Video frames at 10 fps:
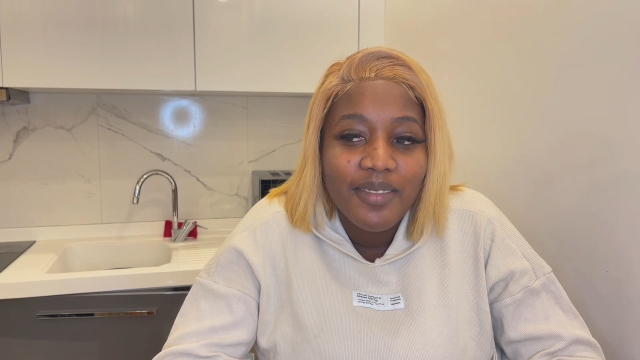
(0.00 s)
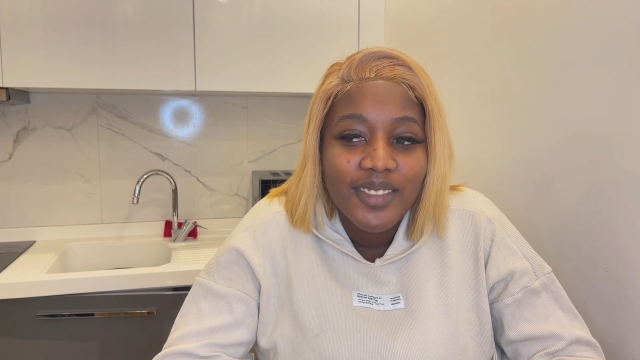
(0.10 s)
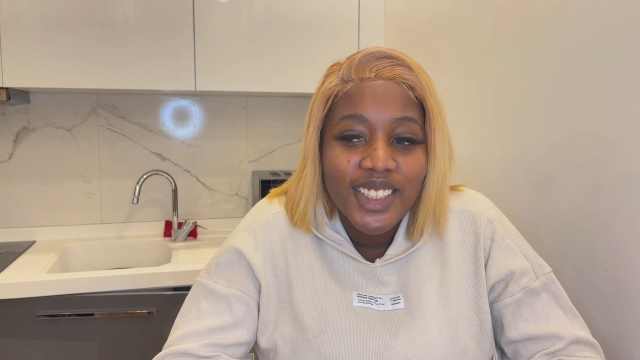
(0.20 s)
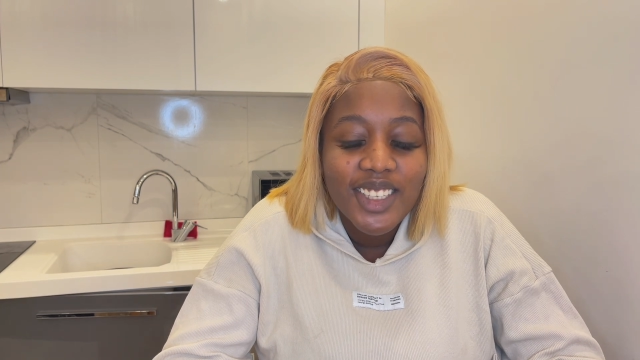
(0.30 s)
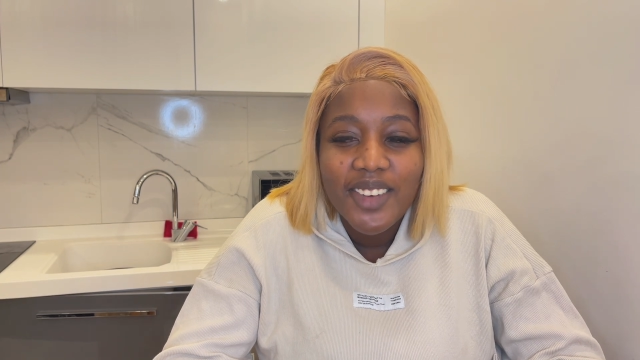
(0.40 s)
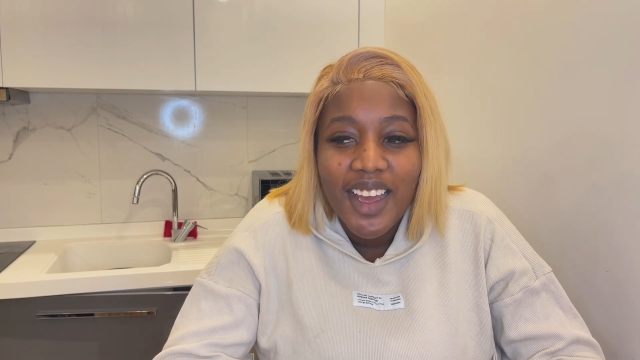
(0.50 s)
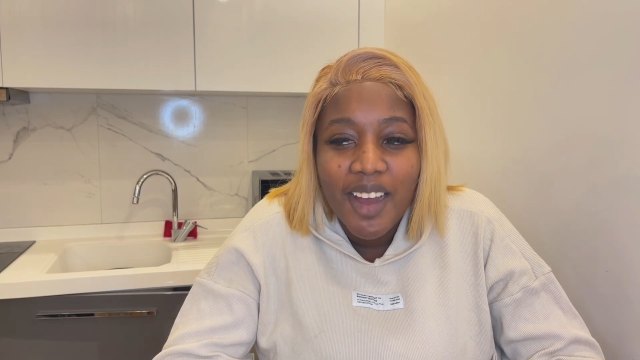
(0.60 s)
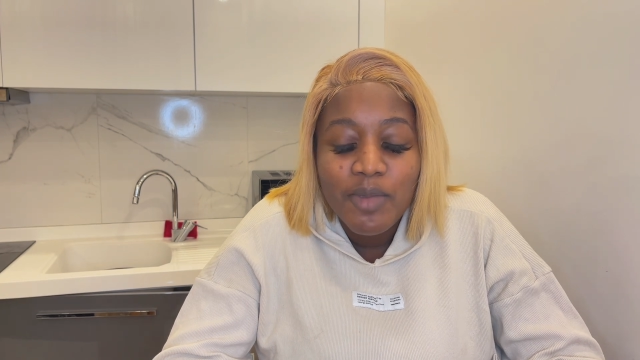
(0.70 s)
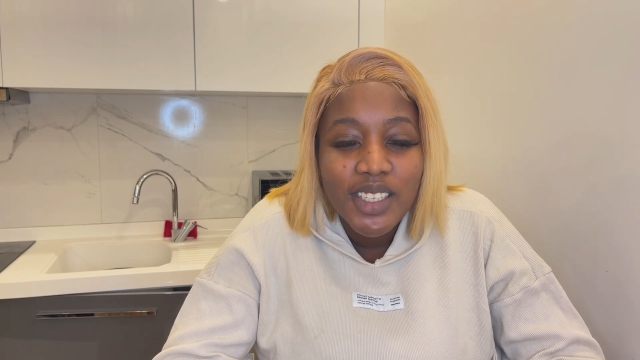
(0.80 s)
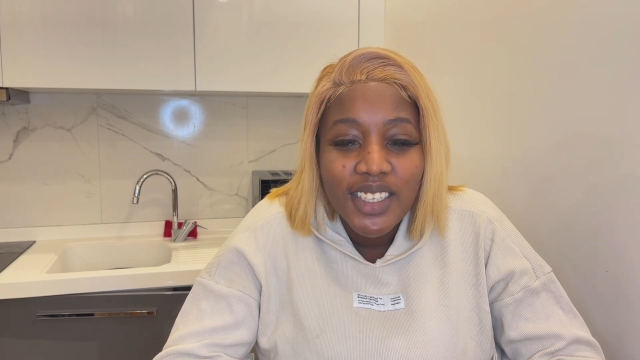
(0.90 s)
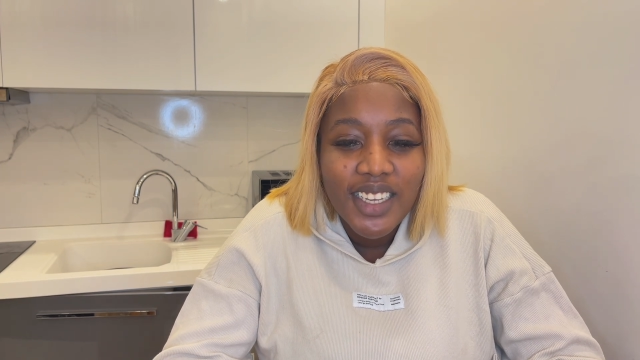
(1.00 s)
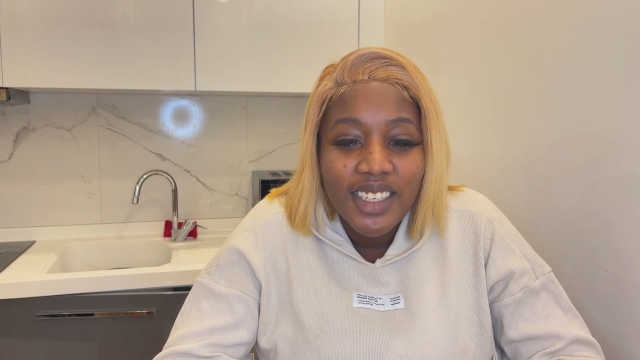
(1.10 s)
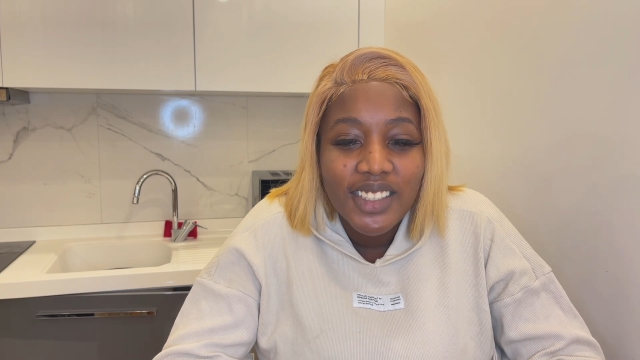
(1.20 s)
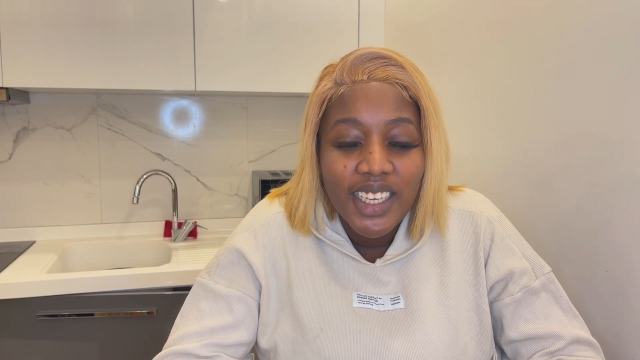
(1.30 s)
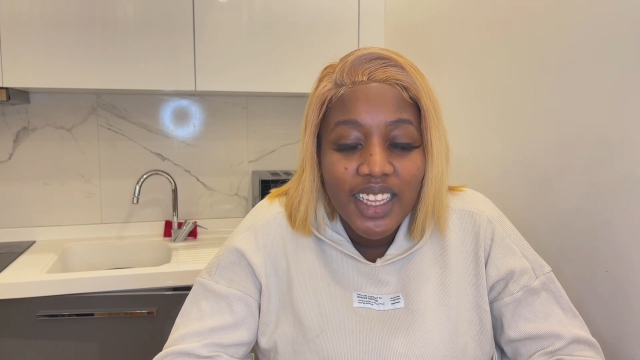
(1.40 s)
So yeah, I'm just
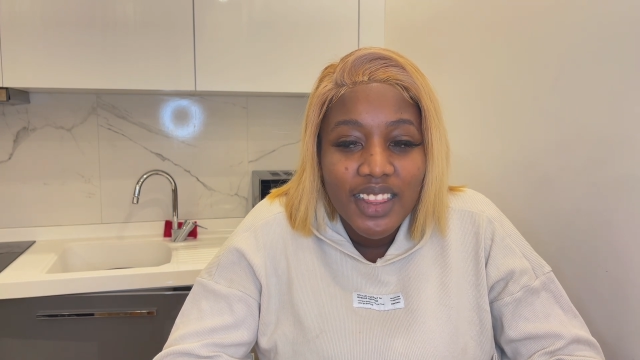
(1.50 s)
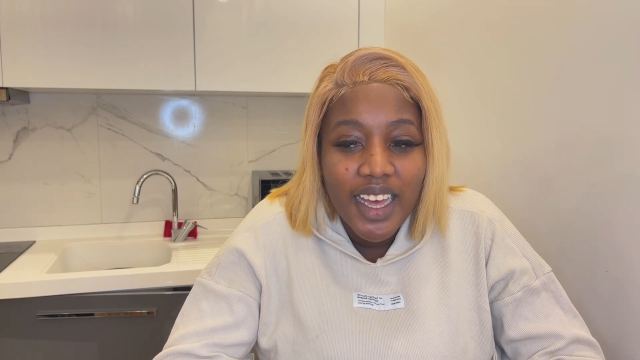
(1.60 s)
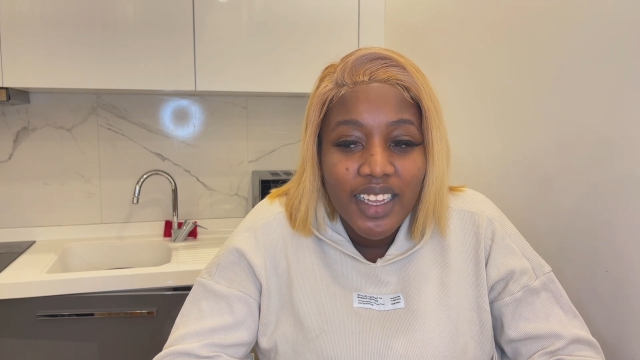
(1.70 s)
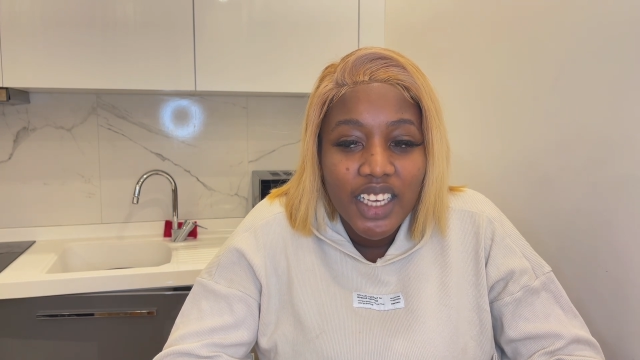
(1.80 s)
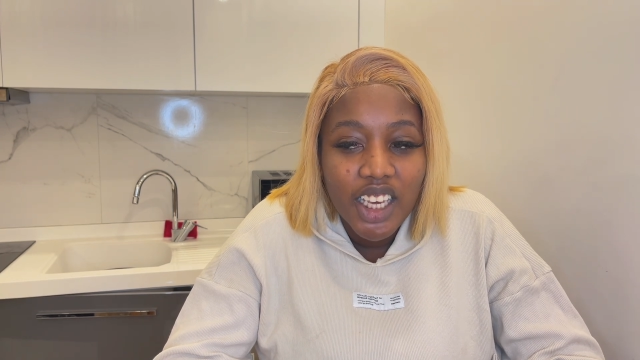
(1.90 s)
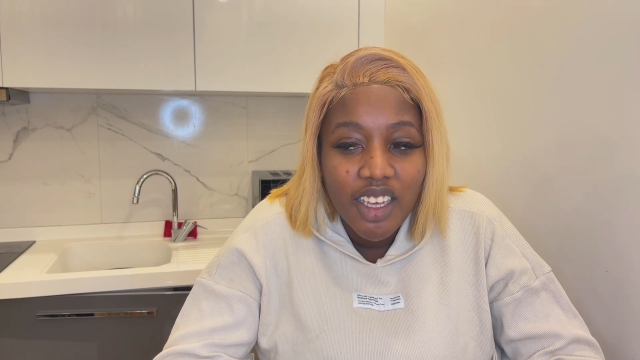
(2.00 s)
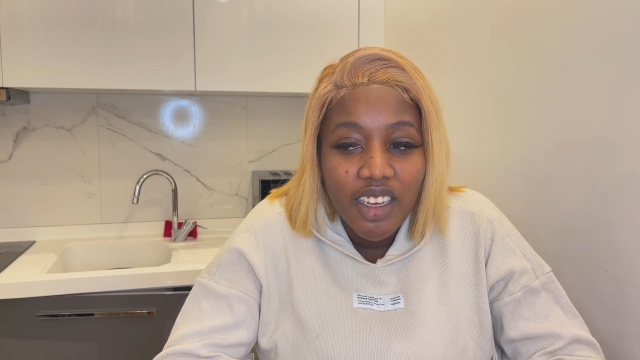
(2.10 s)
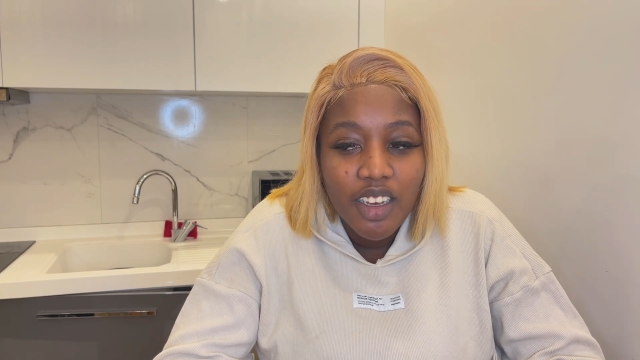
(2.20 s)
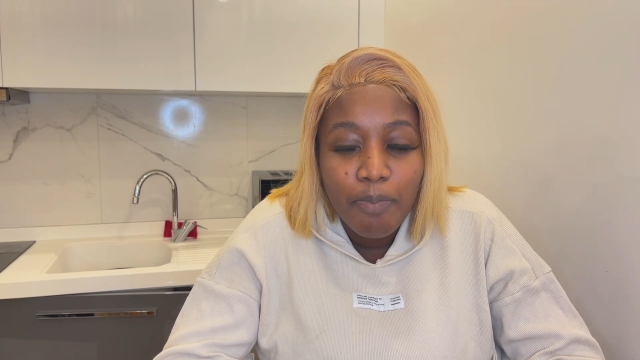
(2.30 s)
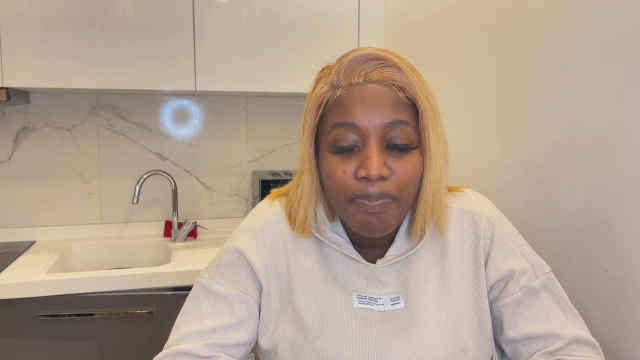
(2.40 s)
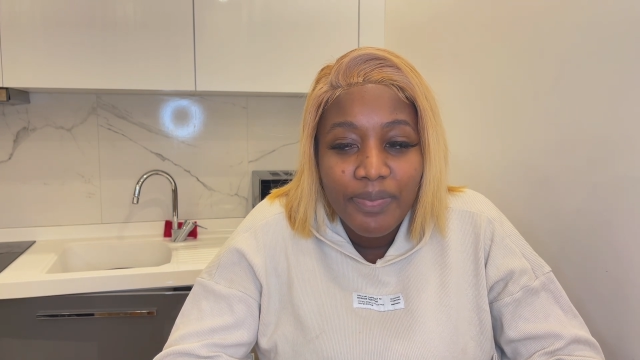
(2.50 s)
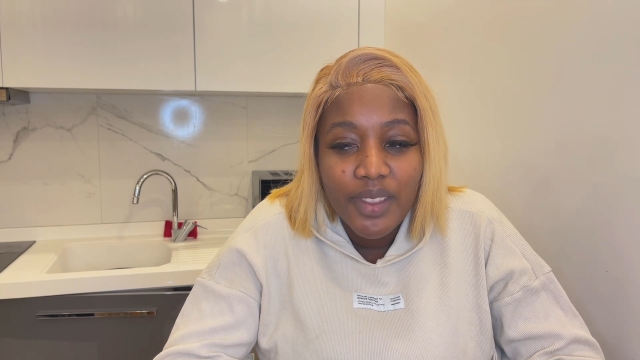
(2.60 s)
excited to get that here.